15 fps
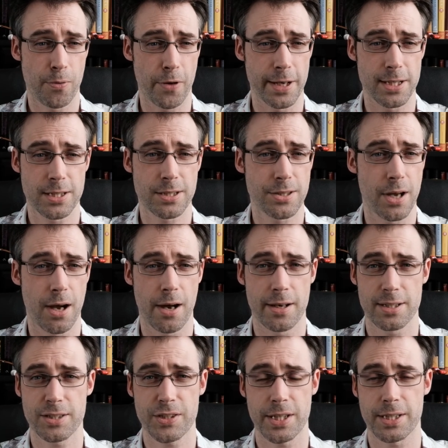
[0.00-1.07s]
bright
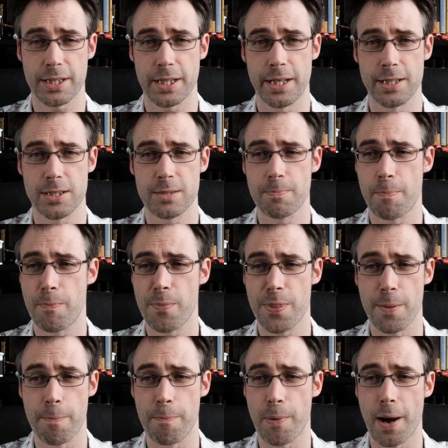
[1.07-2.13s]
stars set against
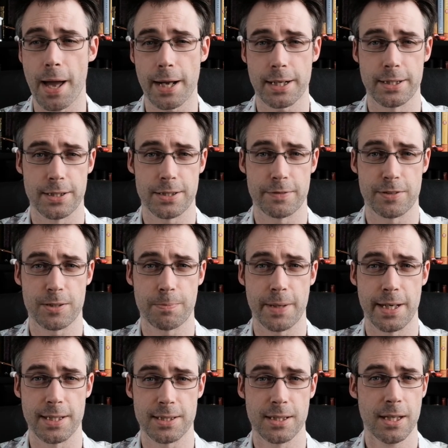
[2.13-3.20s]
the blackness of
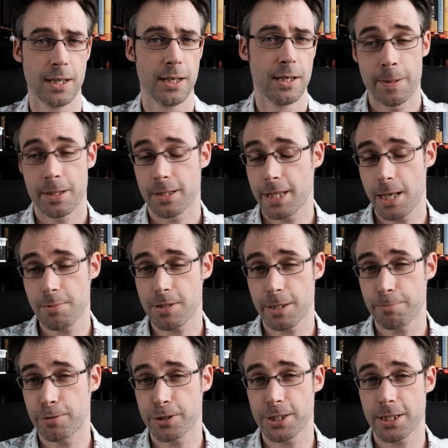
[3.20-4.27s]
space. Games
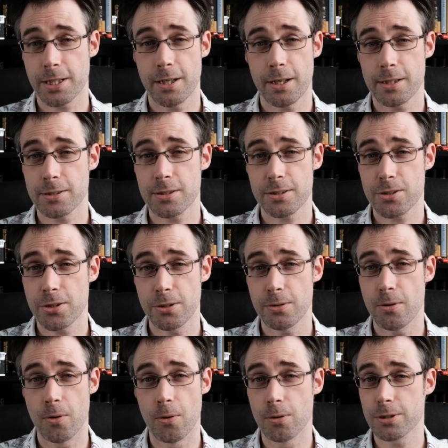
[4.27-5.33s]
like Project Cars
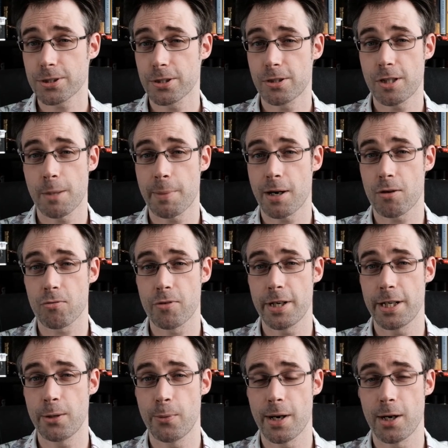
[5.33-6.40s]
2 also come out
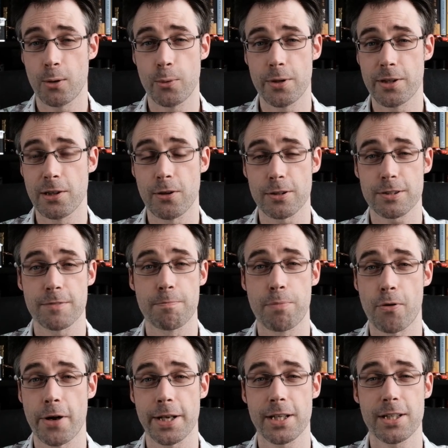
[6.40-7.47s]
really well with lots of
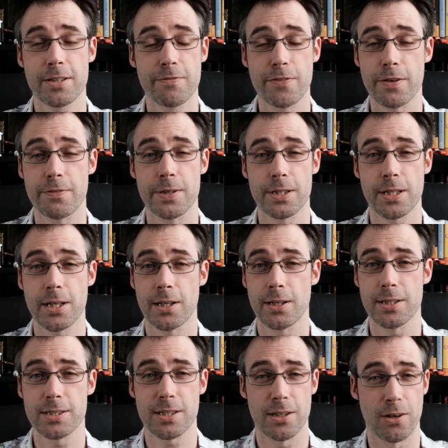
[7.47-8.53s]
bright, vivid
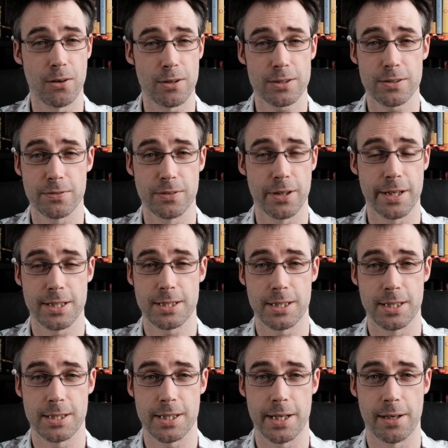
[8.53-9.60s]
colours, lots of nice
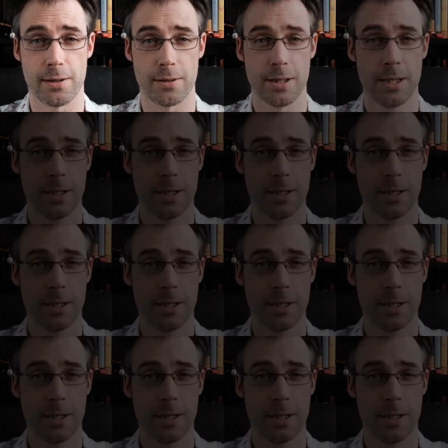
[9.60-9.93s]
detail.